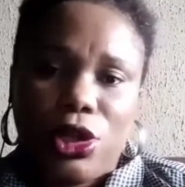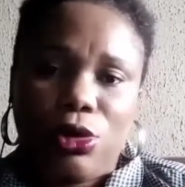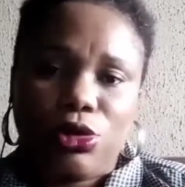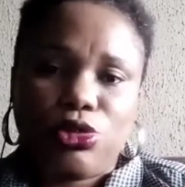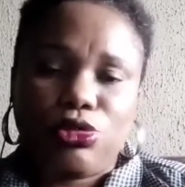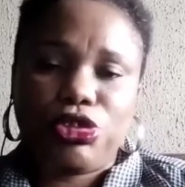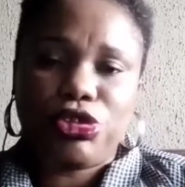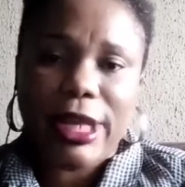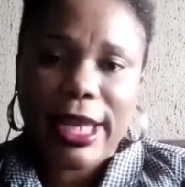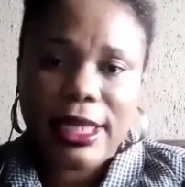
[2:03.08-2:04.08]
to
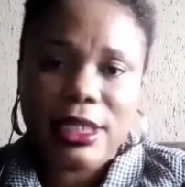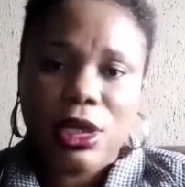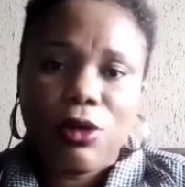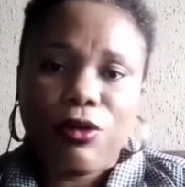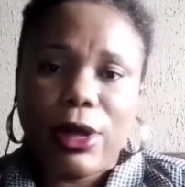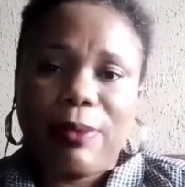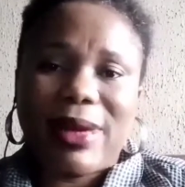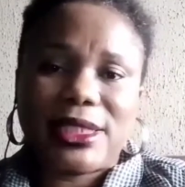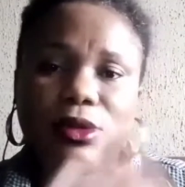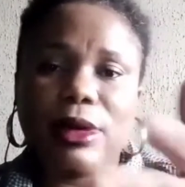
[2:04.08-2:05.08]
trend for a
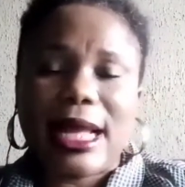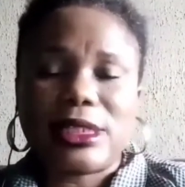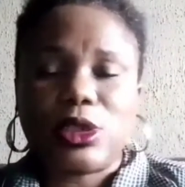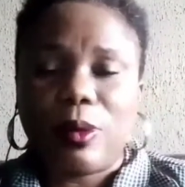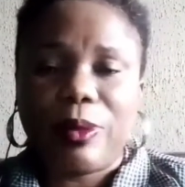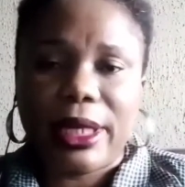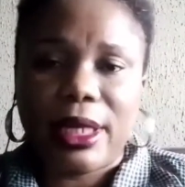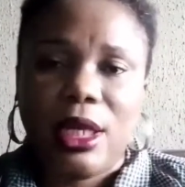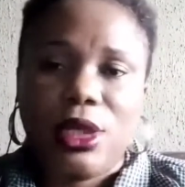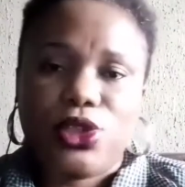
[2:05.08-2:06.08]
particular topic.
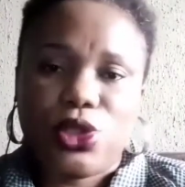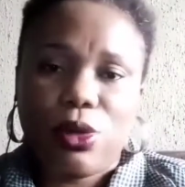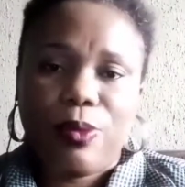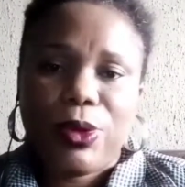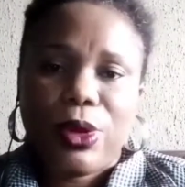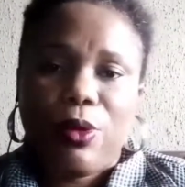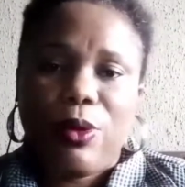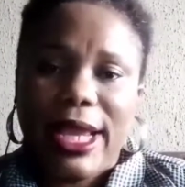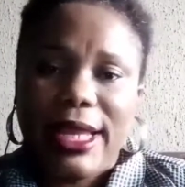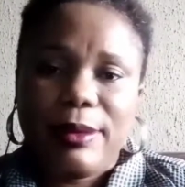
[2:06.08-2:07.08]
So
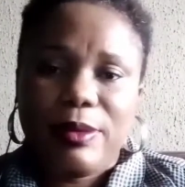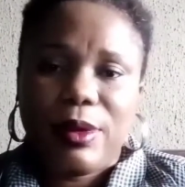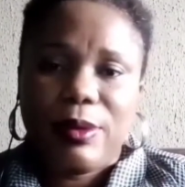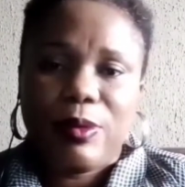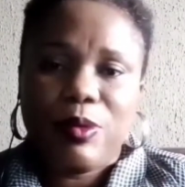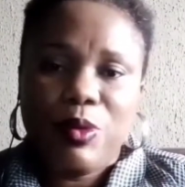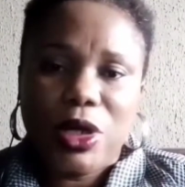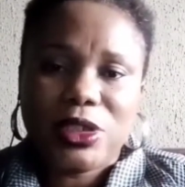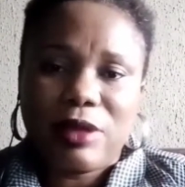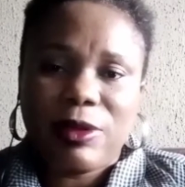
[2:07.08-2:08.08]
when
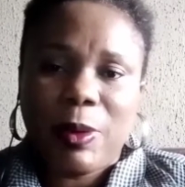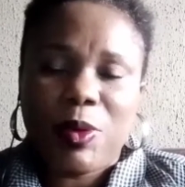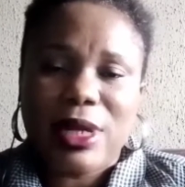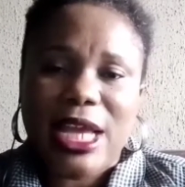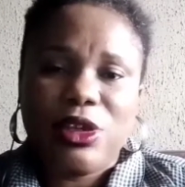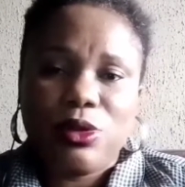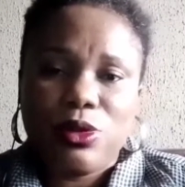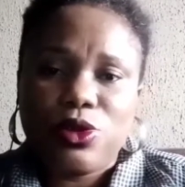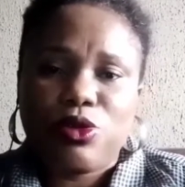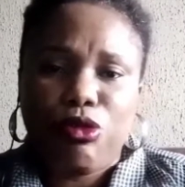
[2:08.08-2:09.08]
most of the people that
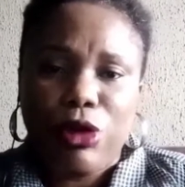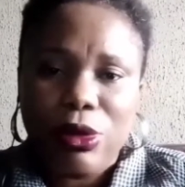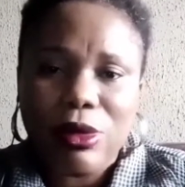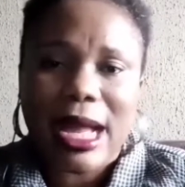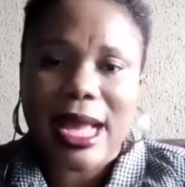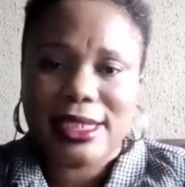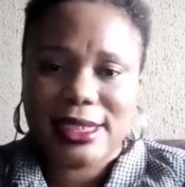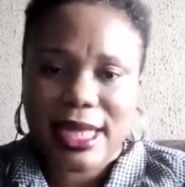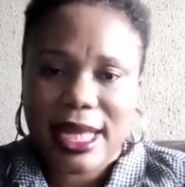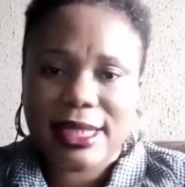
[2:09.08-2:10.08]
use real
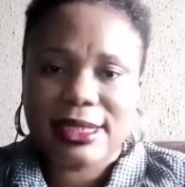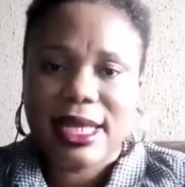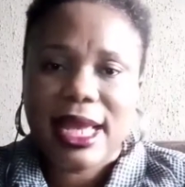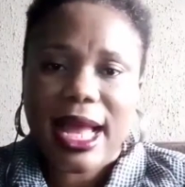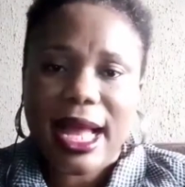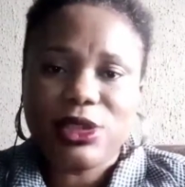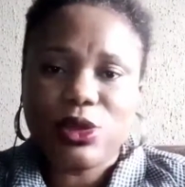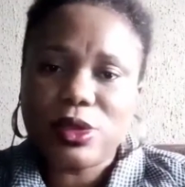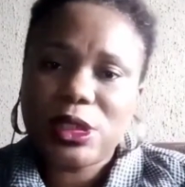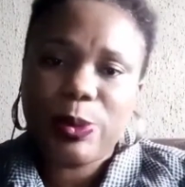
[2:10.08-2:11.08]
hashtags are
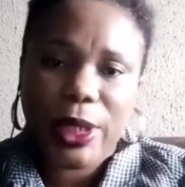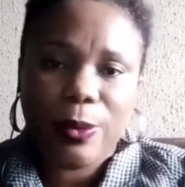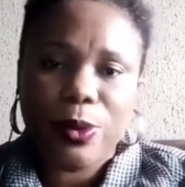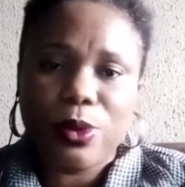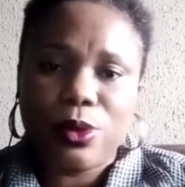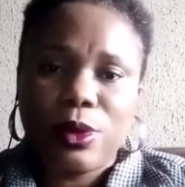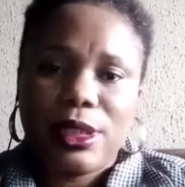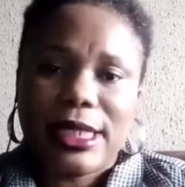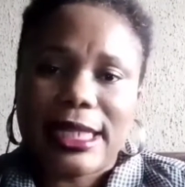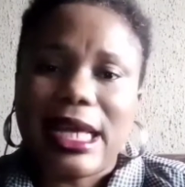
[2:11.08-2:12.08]
those people
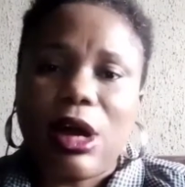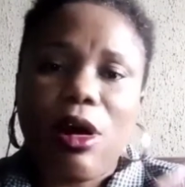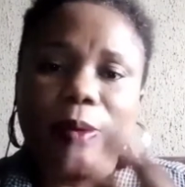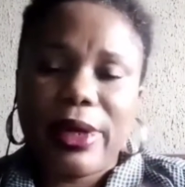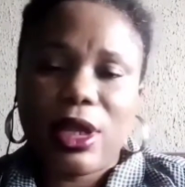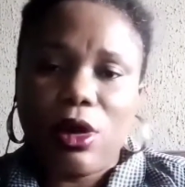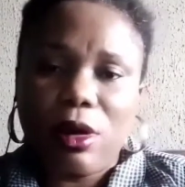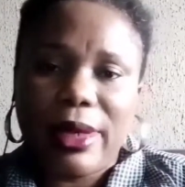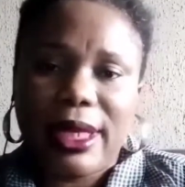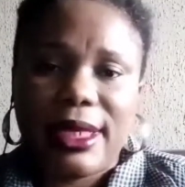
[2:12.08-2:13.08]
that are up and
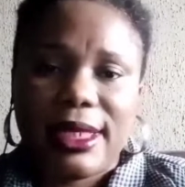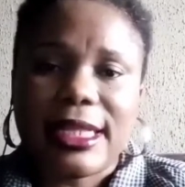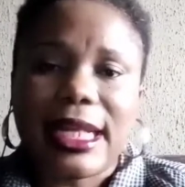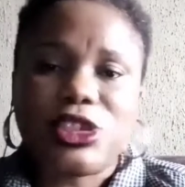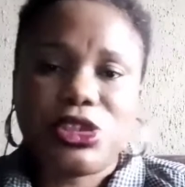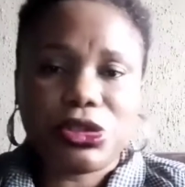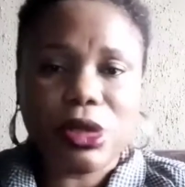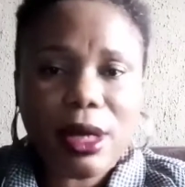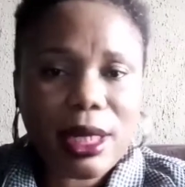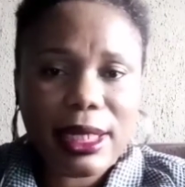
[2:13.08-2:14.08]
coming, that are
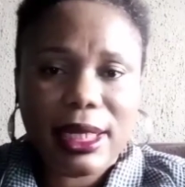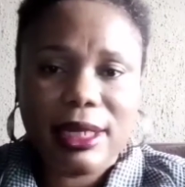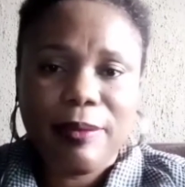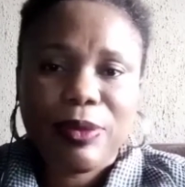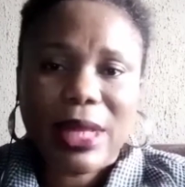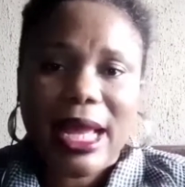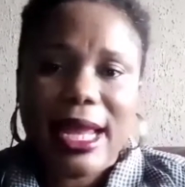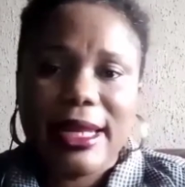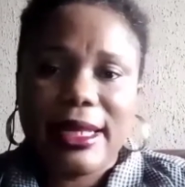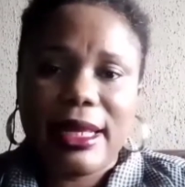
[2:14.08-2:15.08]
struggling,
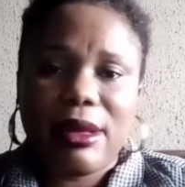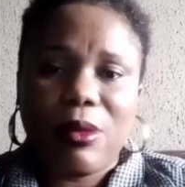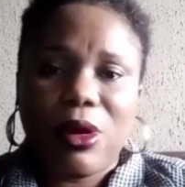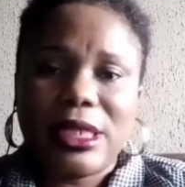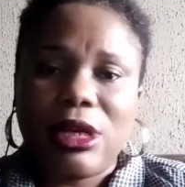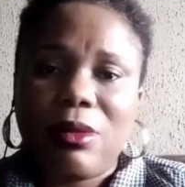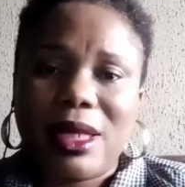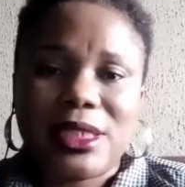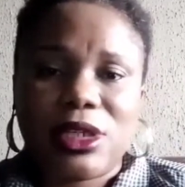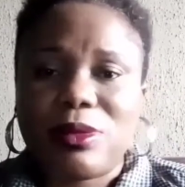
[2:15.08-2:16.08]
and under normal
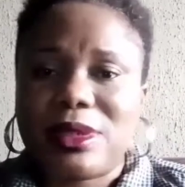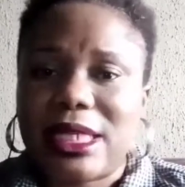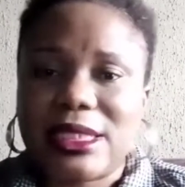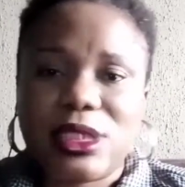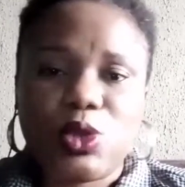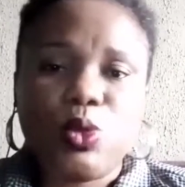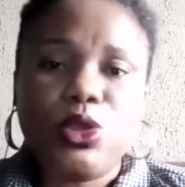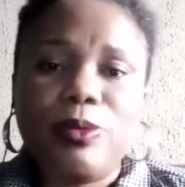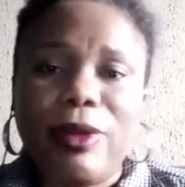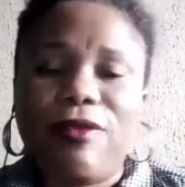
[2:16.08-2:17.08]
circumstances
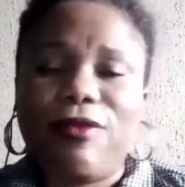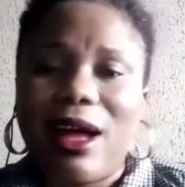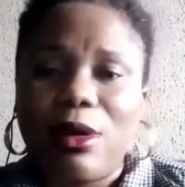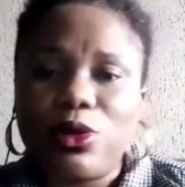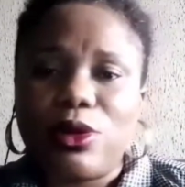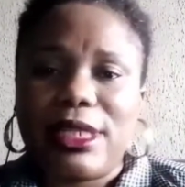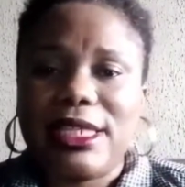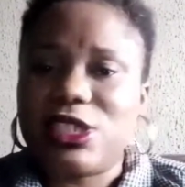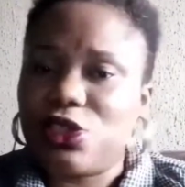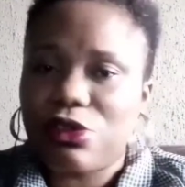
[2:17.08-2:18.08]
won't be found on
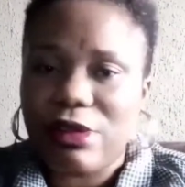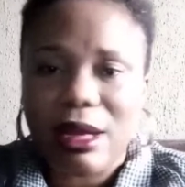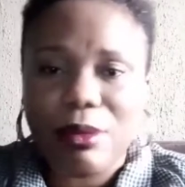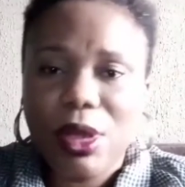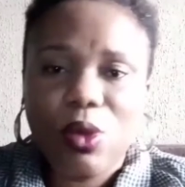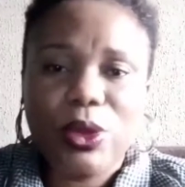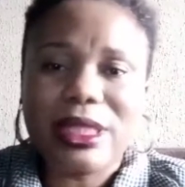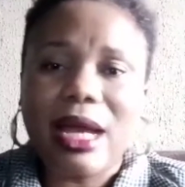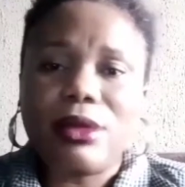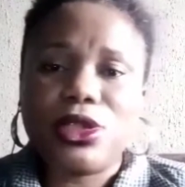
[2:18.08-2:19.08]
Instagram
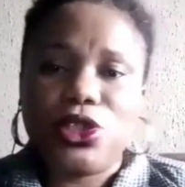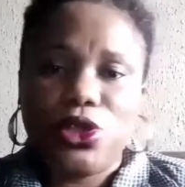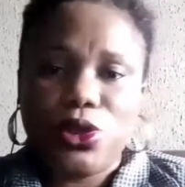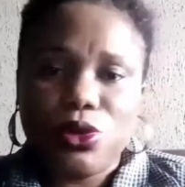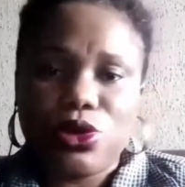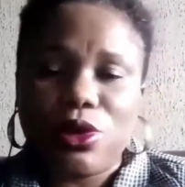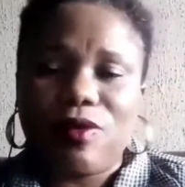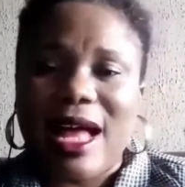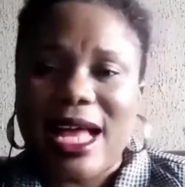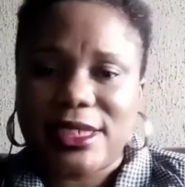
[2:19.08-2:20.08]
without the use of
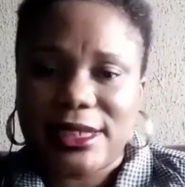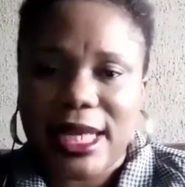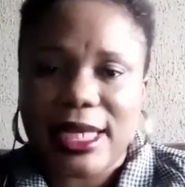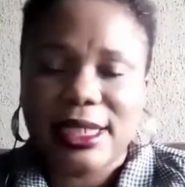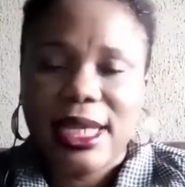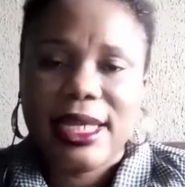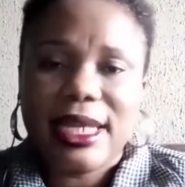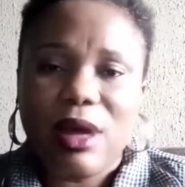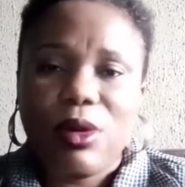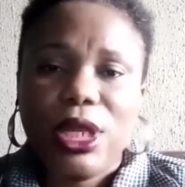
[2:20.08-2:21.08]
hashtags.
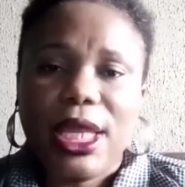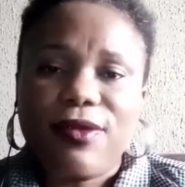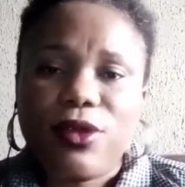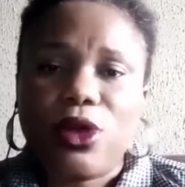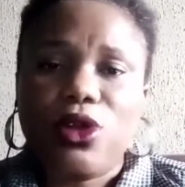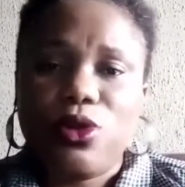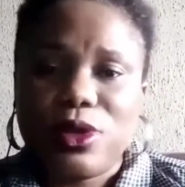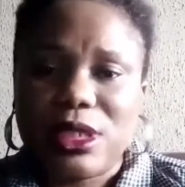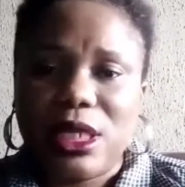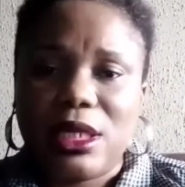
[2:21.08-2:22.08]
Now, if you're
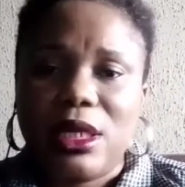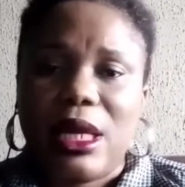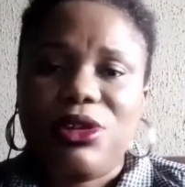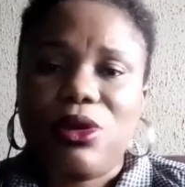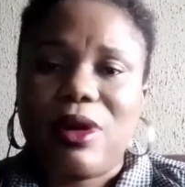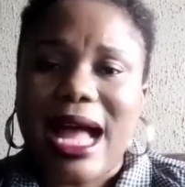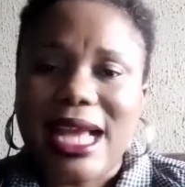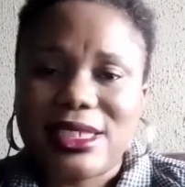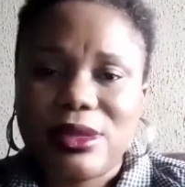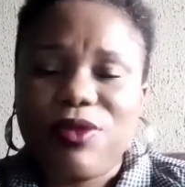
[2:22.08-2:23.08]
using
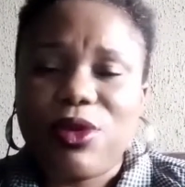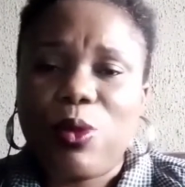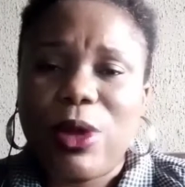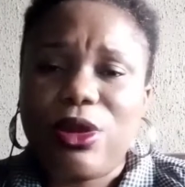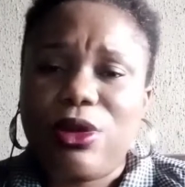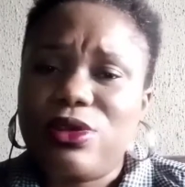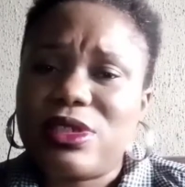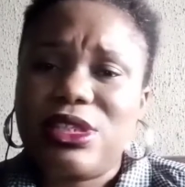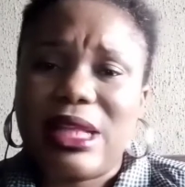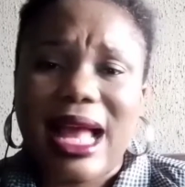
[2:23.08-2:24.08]
when you're
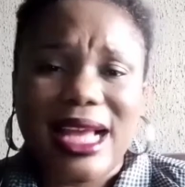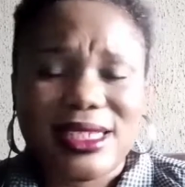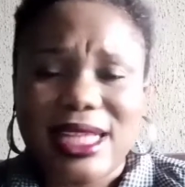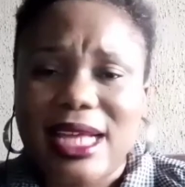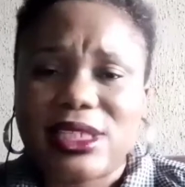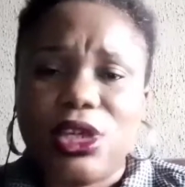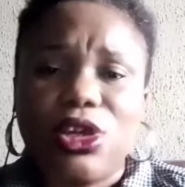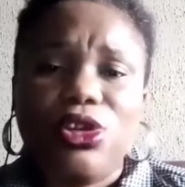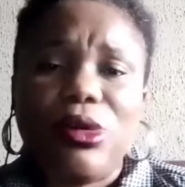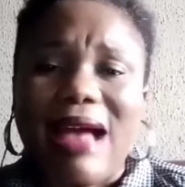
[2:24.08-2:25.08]
using hashtags,
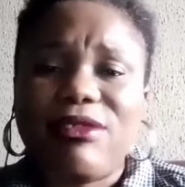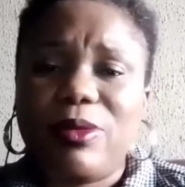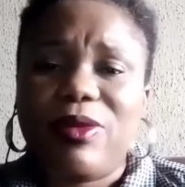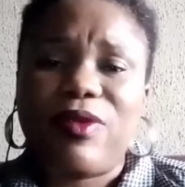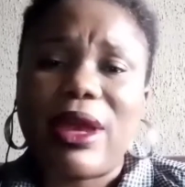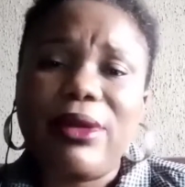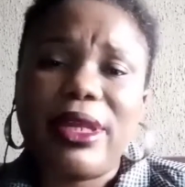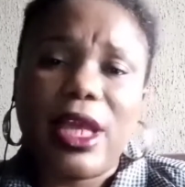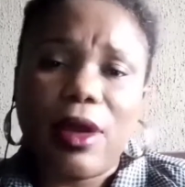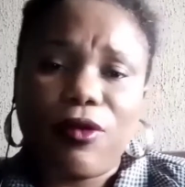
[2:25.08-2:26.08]
you have to be very
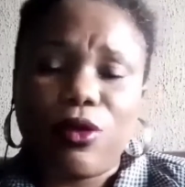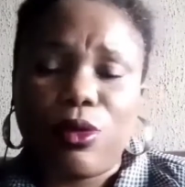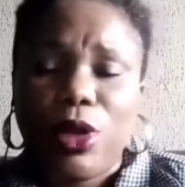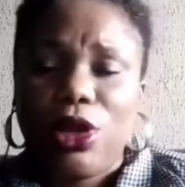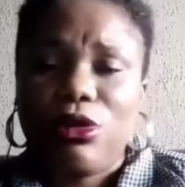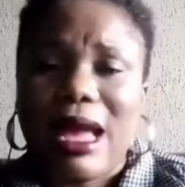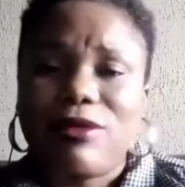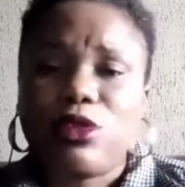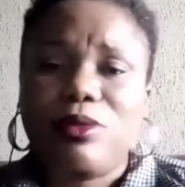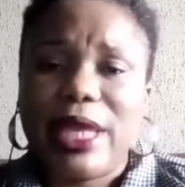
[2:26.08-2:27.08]
careful. You have
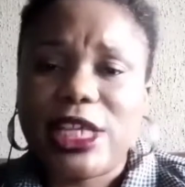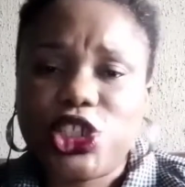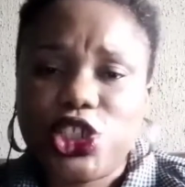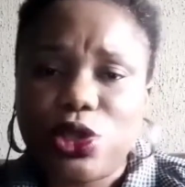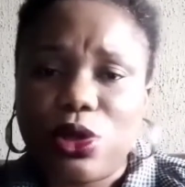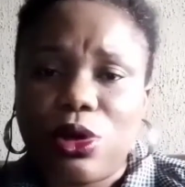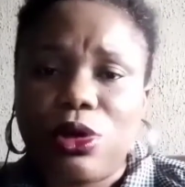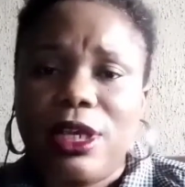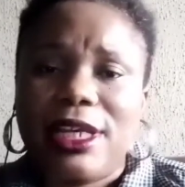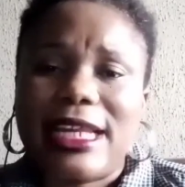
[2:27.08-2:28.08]
to make sure
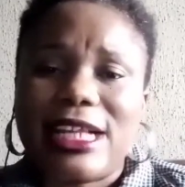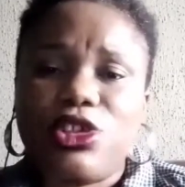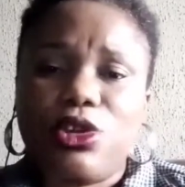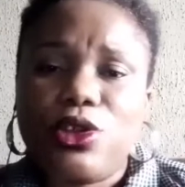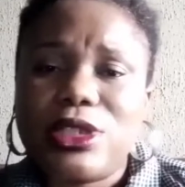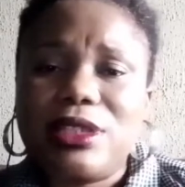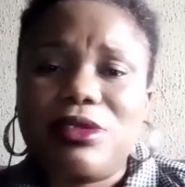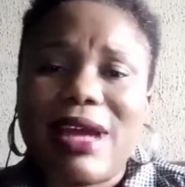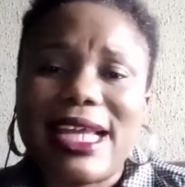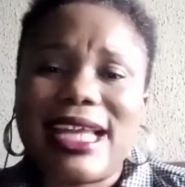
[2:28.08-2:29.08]
that you're using the
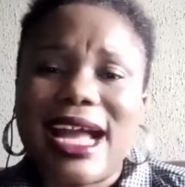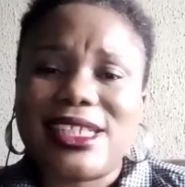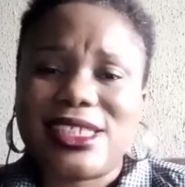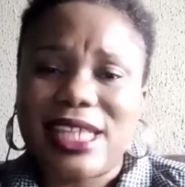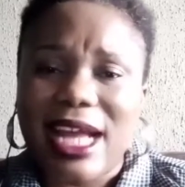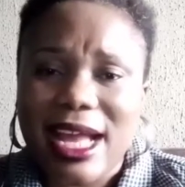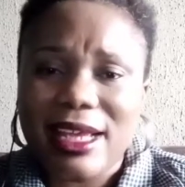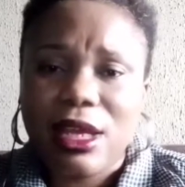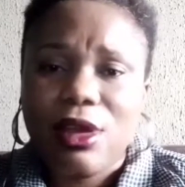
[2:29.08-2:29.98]
right hashtag